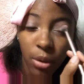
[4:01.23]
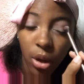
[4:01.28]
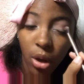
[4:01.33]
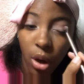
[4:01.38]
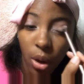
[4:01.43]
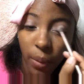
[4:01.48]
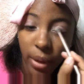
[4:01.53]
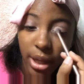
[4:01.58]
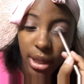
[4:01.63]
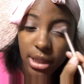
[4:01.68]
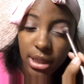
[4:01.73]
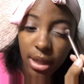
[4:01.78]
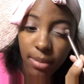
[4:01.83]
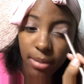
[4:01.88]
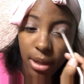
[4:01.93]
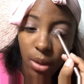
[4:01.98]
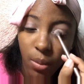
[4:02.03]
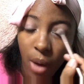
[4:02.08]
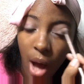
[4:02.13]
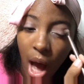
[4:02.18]
going to
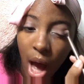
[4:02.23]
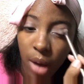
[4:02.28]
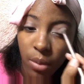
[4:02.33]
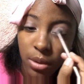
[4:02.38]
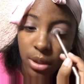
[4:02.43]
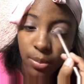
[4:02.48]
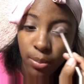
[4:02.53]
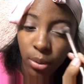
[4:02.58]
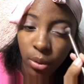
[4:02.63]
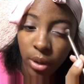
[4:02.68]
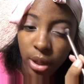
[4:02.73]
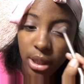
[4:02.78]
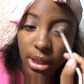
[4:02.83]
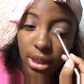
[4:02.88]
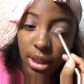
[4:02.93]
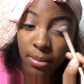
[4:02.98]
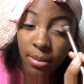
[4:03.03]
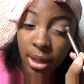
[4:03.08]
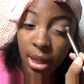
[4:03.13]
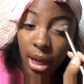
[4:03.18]
be what I was born
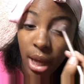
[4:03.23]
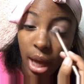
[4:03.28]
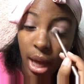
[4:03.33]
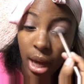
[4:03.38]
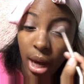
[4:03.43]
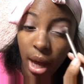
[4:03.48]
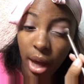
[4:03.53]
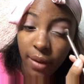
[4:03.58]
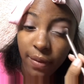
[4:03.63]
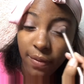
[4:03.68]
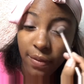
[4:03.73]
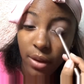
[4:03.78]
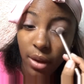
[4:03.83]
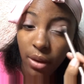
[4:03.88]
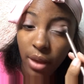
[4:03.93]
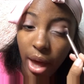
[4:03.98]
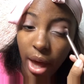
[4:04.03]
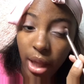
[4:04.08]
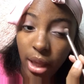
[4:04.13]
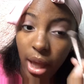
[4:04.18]
to be. And I feel
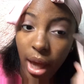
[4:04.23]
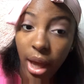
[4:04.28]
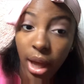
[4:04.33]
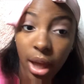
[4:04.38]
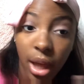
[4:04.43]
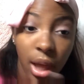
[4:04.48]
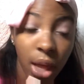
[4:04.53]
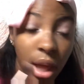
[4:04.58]
that, like,